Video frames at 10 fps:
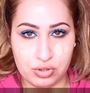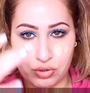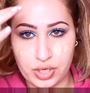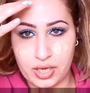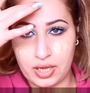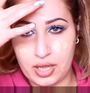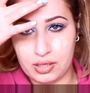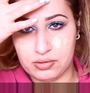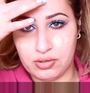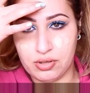looking at
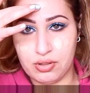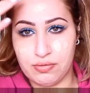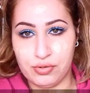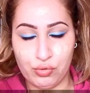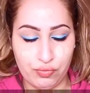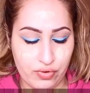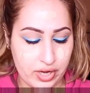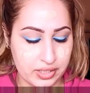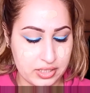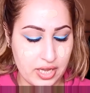the
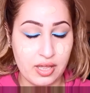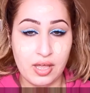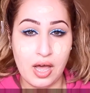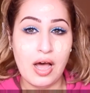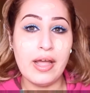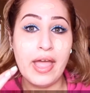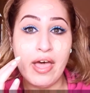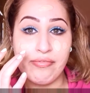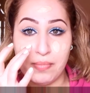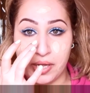viewfinder. I
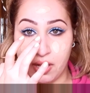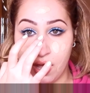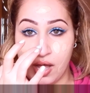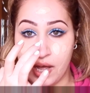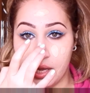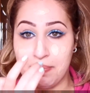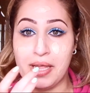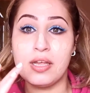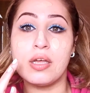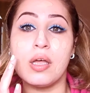have my eye
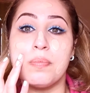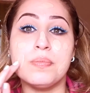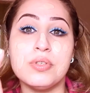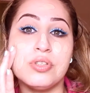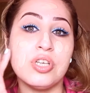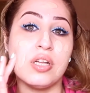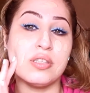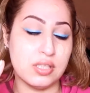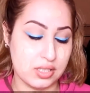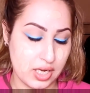makeup done
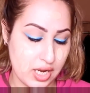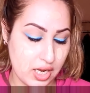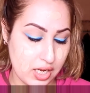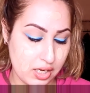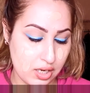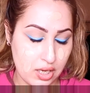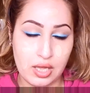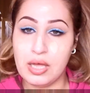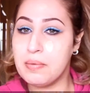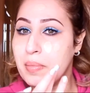today,
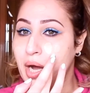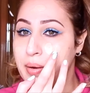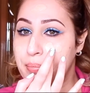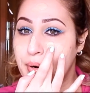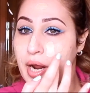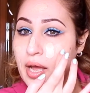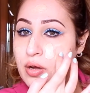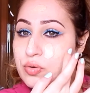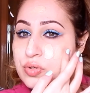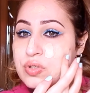my
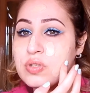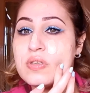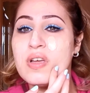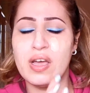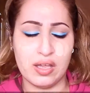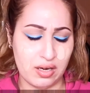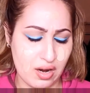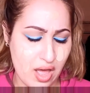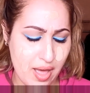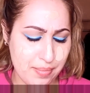brows, and
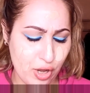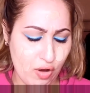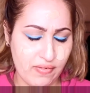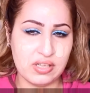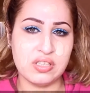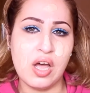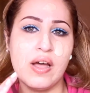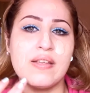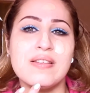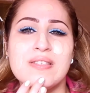a bit of under
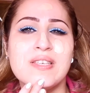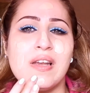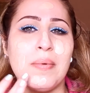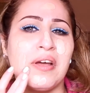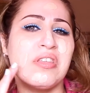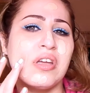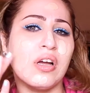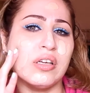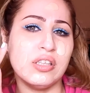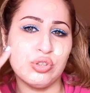eye concealer, but I think
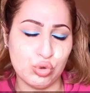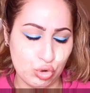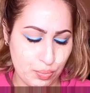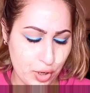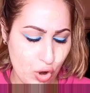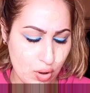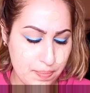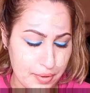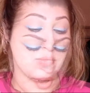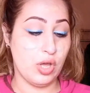I need to top it up.
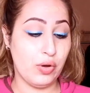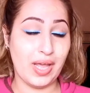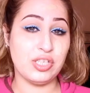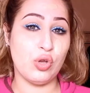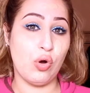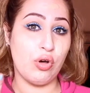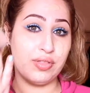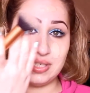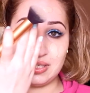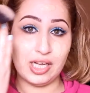Okay, so on
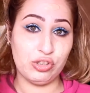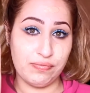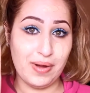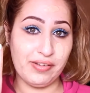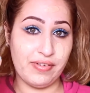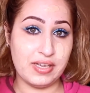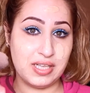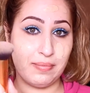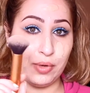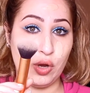this side of my face,
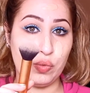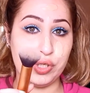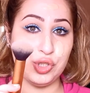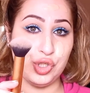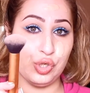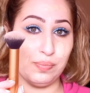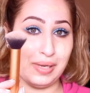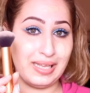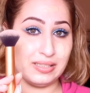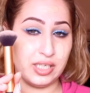I'm going to
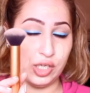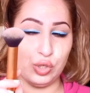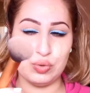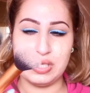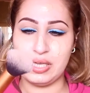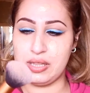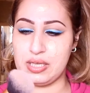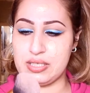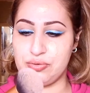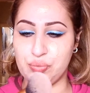blend it using
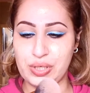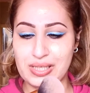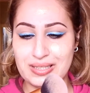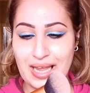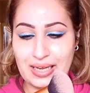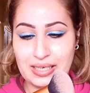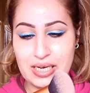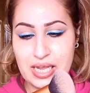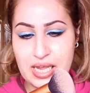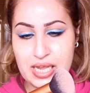this Real
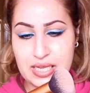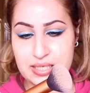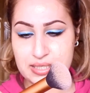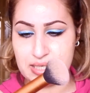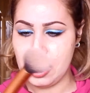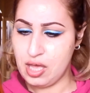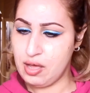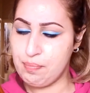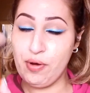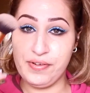Techniques
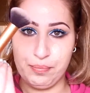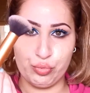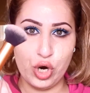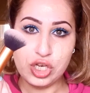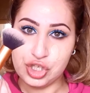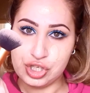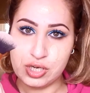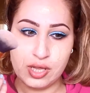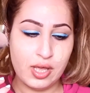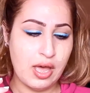buffing brush.
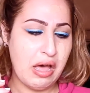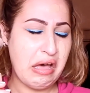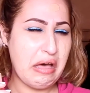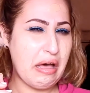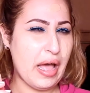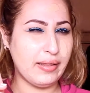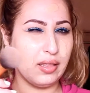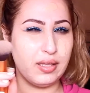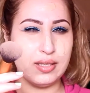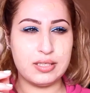I
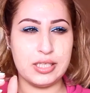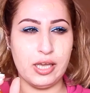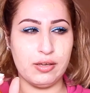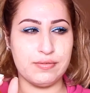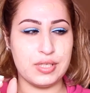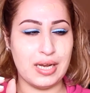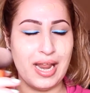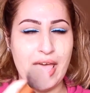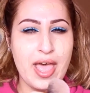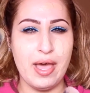think this gives an
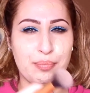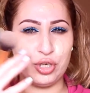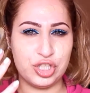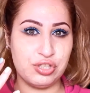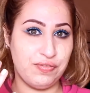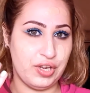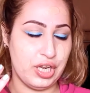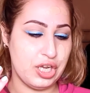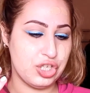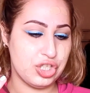airbrushed
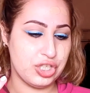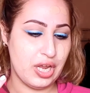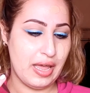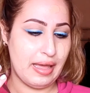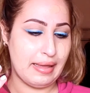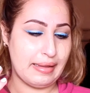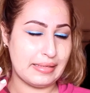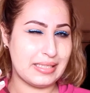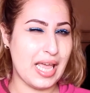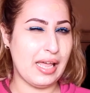finish
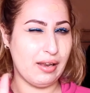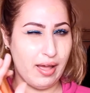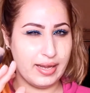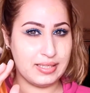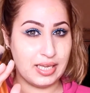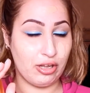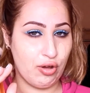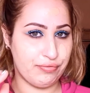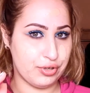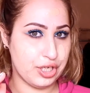and a lighter
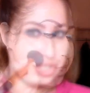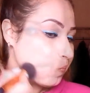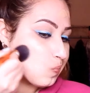coverage.